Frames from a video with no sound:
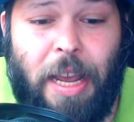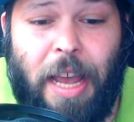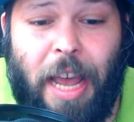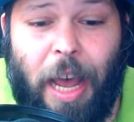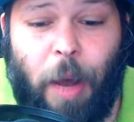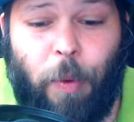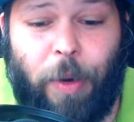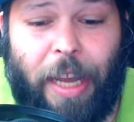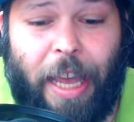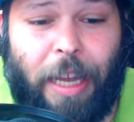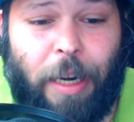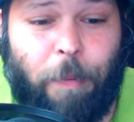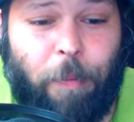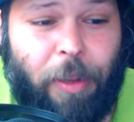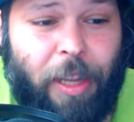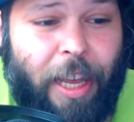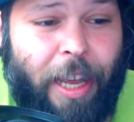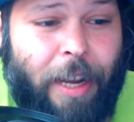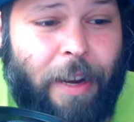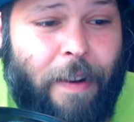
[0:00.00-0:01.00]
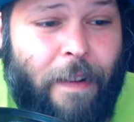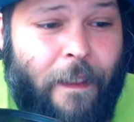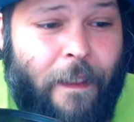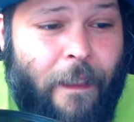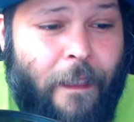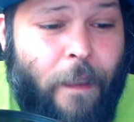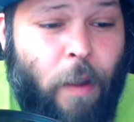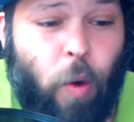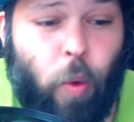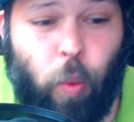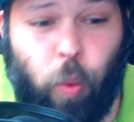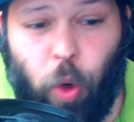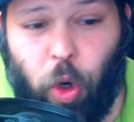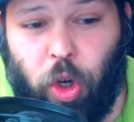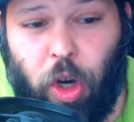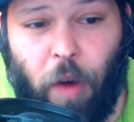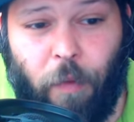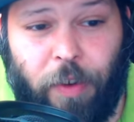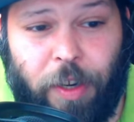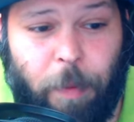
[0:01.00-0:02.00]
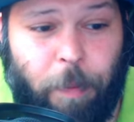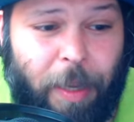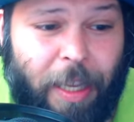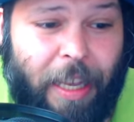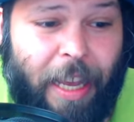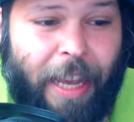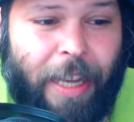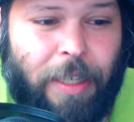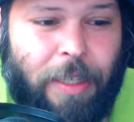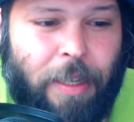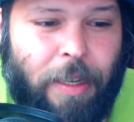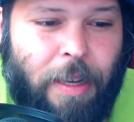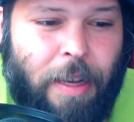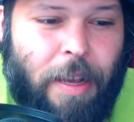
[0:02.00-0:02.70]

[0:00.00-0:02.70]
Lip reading: I went ahead and played rook over to b8.